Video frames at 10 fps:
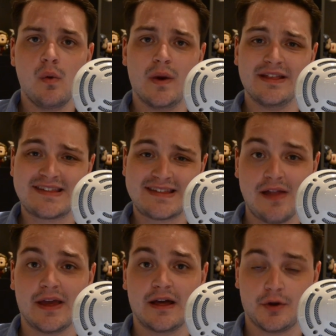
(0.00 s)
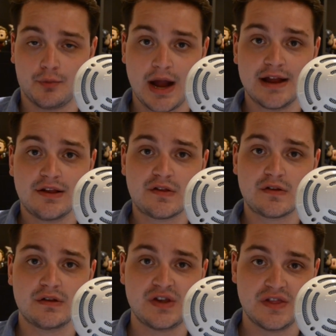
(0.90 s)
when selling the
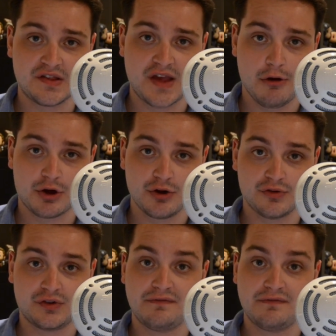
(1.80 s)
rights to these characters